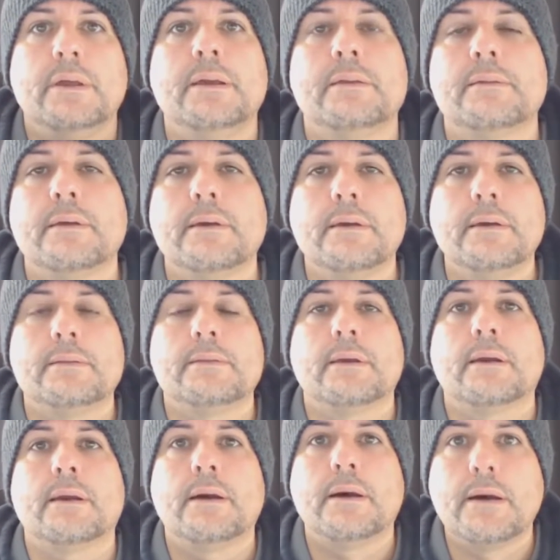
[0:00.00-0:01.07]
It's a
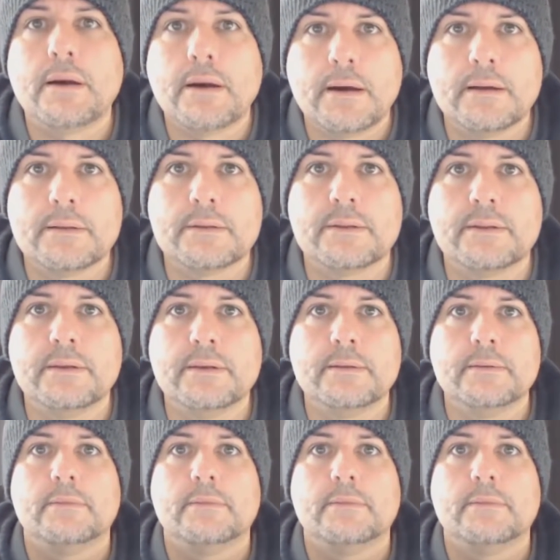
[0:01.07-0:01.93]
constant